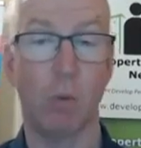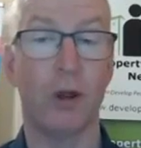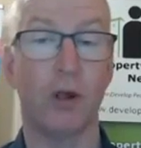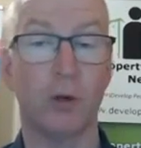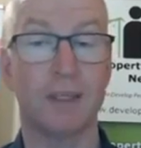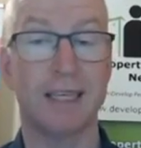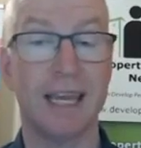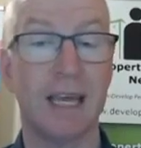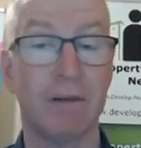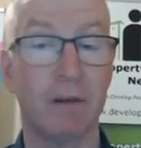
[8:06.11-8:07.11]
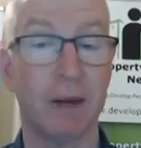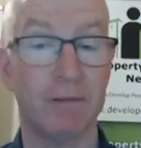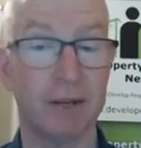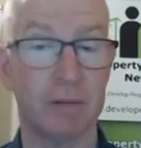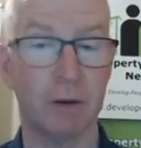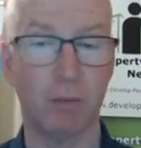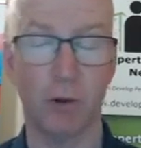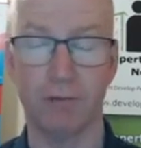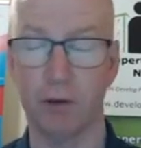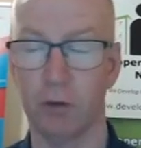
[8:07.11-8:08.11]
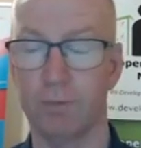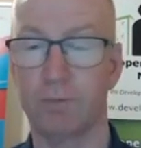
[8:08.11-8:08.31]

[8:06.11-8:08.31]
what you're seeking from an investment point of view.